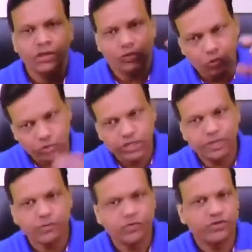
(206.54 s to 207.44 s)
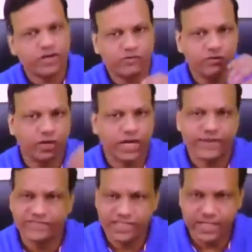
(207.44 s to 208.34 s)
Only approved drug for
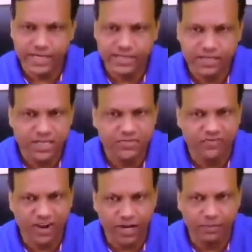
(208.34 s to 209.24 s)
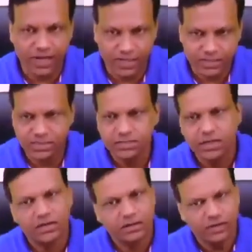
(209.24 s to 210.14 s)
tardive dyskinesia is valbenazine.
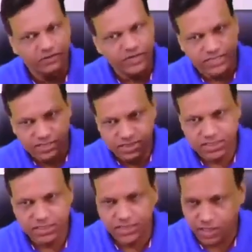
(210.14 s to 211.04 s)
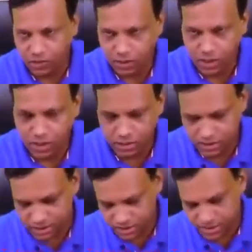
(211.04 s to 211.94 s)
We discussed in the endocrine,
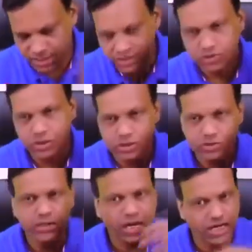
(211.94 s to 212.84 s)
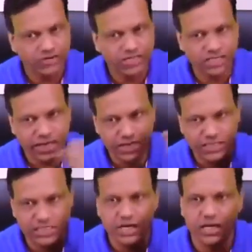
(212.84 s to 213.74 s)
this CNS also. Tardive
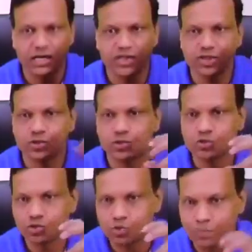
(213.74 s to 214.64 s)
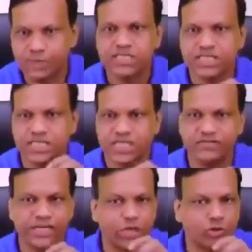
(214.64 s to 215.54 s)
dyskinesia occurs due to super
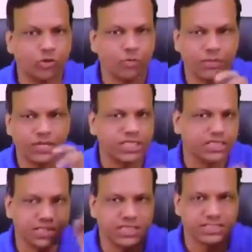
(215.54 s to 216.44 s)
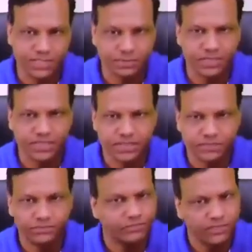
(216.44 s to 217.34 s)
sensitivity to dopaminergic receptors.
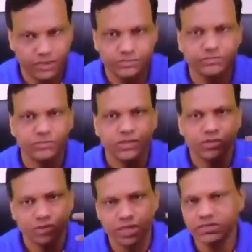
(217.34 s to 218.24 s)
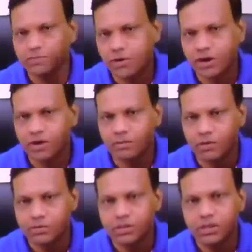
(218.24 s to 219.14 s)
Okay, so that is important
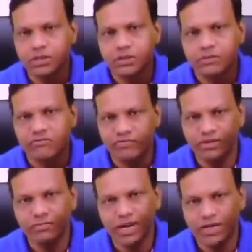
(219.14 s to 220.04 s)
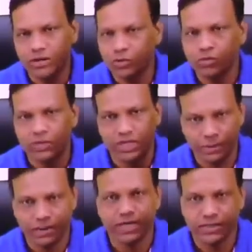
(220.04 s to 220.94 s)
about VMAT 2
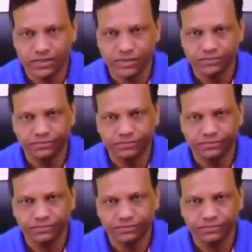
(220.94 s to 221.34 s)
inhibitors.